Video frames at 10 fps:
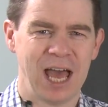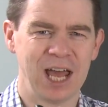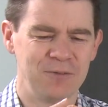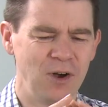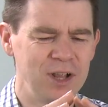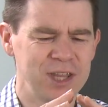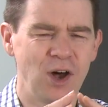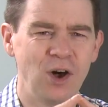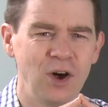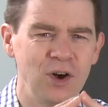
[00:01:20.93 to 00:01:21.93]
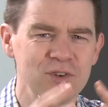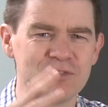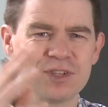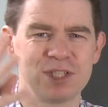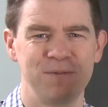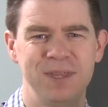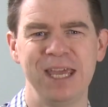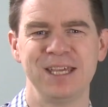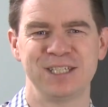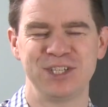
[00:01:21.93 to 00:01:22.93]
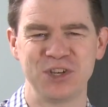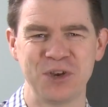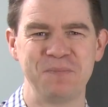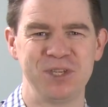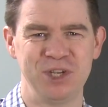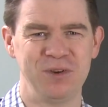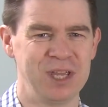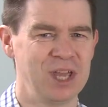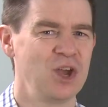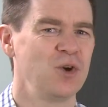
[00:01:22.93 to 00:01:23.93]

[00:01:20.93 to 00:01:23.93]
of all the hundreds of things that you could be doing,